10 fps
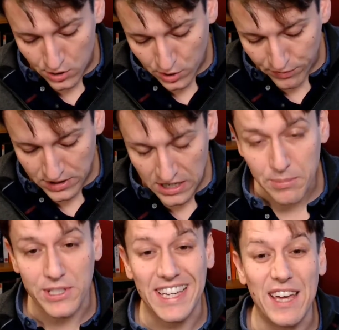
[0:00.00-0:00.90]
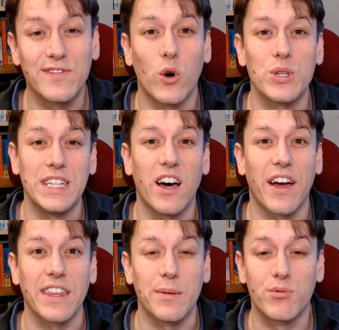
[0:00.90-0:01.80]
So for example, to get
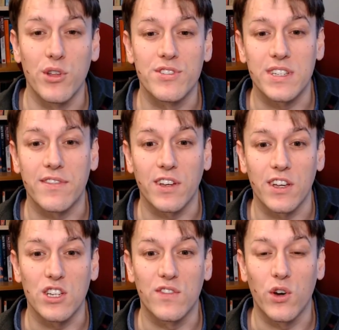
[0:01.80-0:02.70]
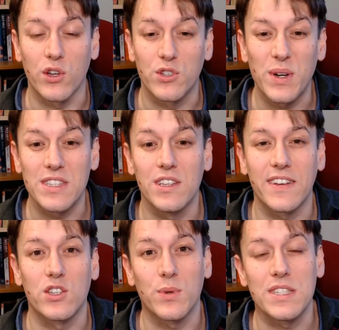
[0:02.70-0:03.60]
49, the bronze certificate, you'd have got your 20, you'd
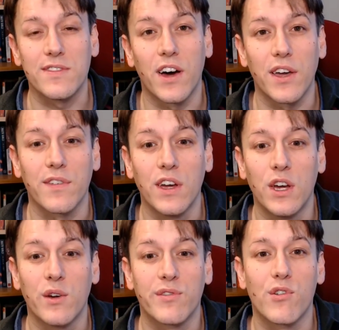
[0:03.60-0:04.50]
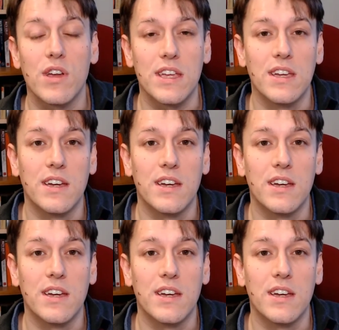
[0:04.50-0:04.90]
have your 25 free